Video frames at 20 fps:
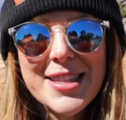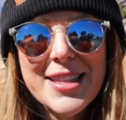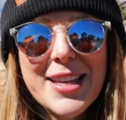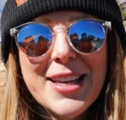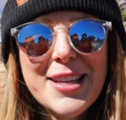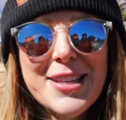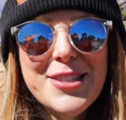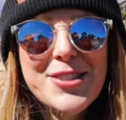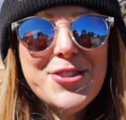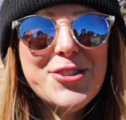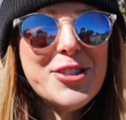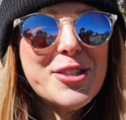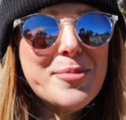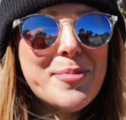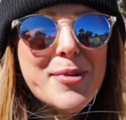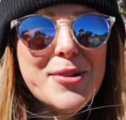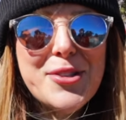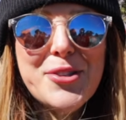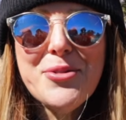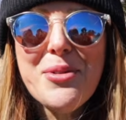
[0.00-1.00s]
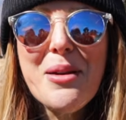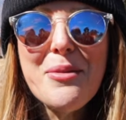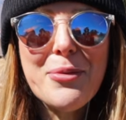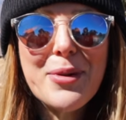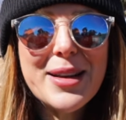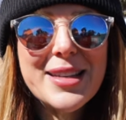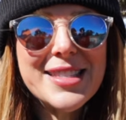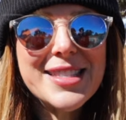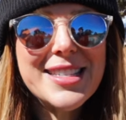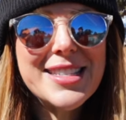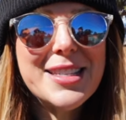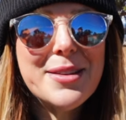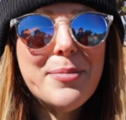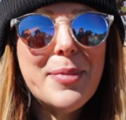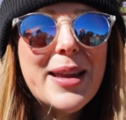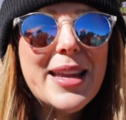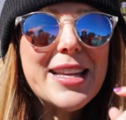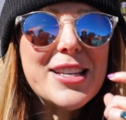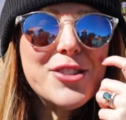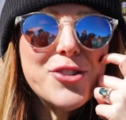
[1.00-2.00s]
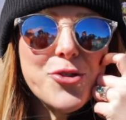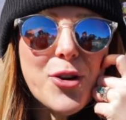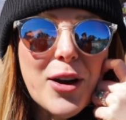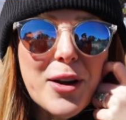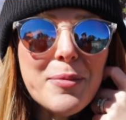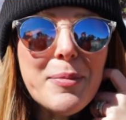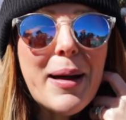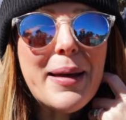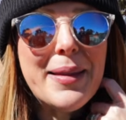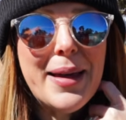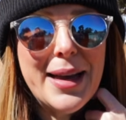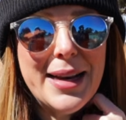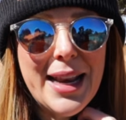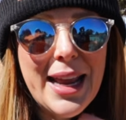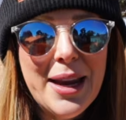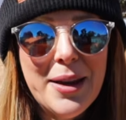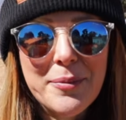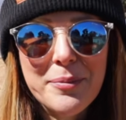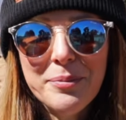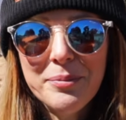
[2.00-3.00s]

This just puts you at risk to being struck by lightning.